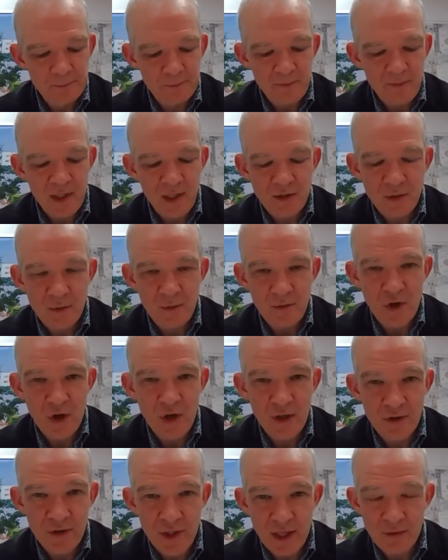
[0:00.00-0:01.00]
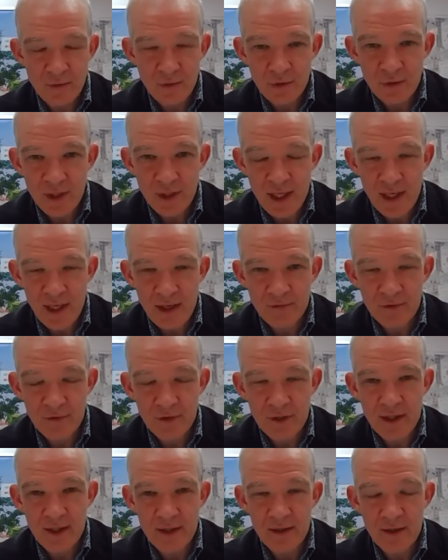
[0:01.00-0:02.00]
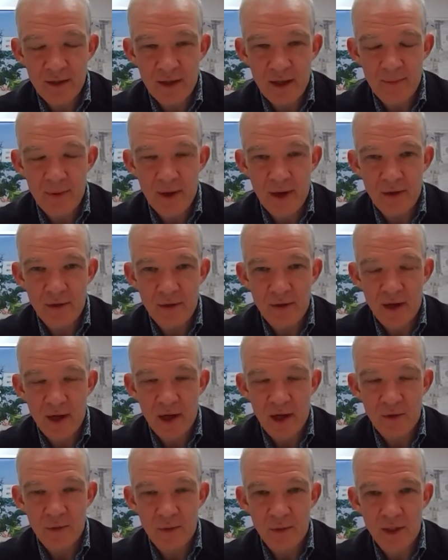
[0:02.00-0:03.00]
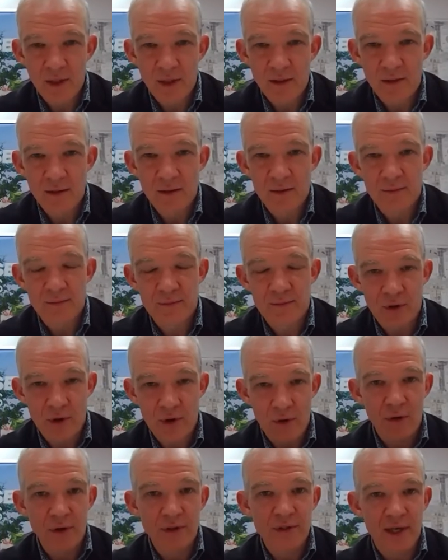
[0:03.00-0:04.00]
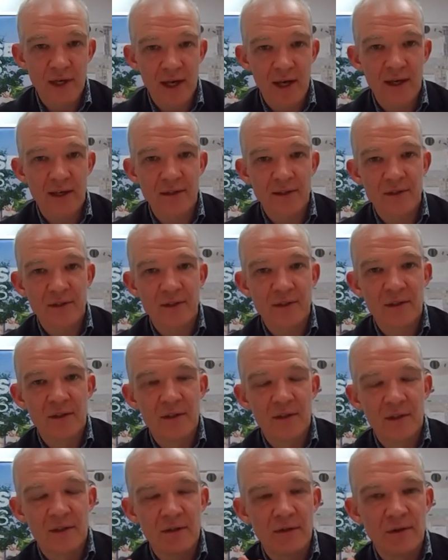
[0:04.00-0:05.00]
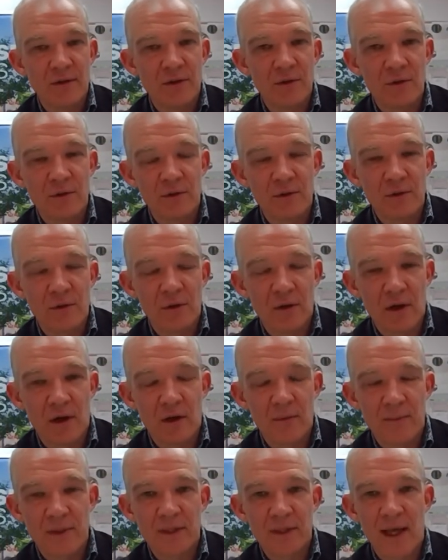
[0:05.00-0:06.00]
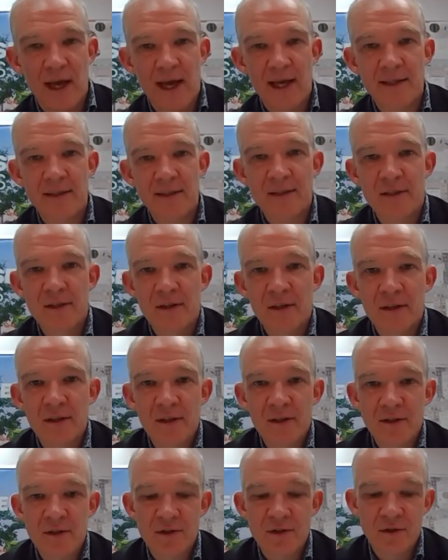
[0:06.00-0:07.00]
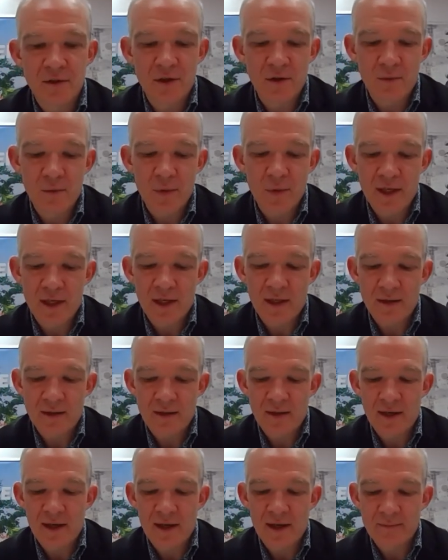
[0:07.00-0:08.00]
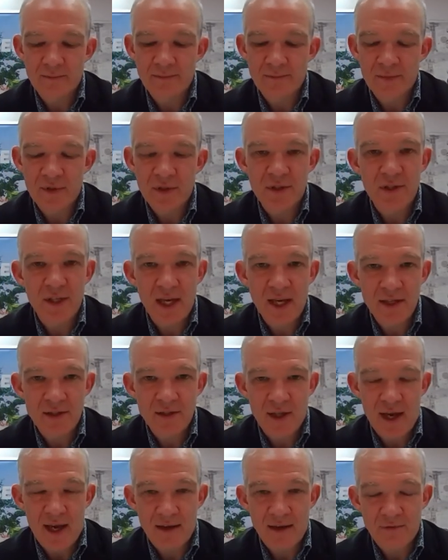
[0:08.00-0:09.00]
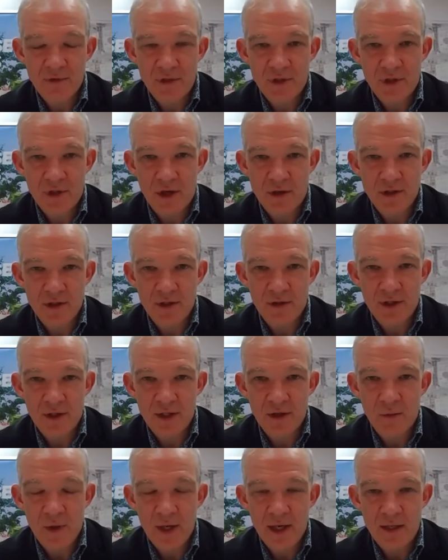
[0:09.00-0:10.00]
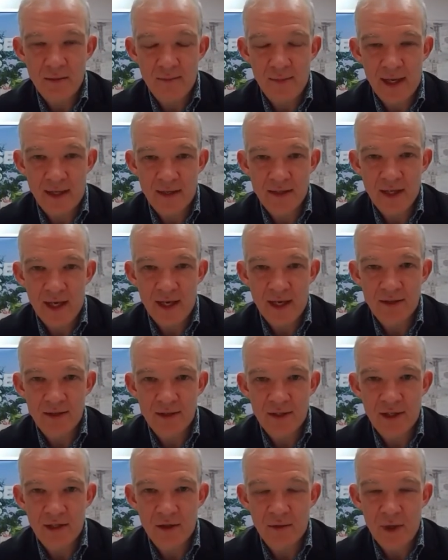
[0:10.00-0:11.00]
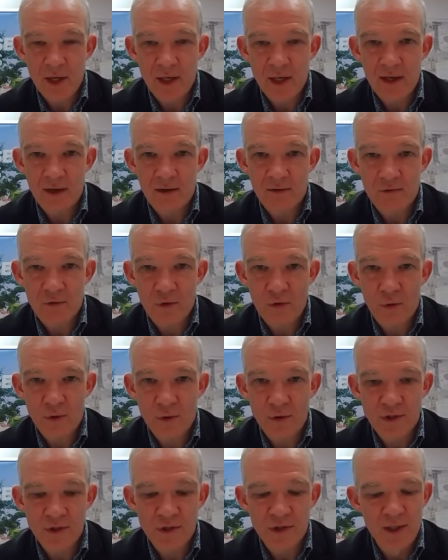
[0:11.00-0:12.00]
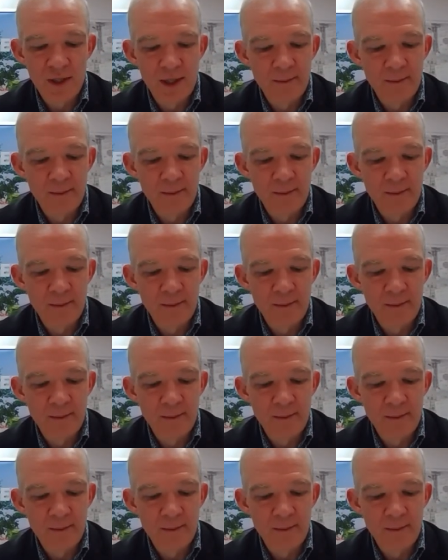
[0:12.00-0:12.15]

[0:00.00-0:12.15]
So we've got to think really carefully about how we prioritize new urban land so that we can stage that infrastructure in a way that makes sense, in a way that affords.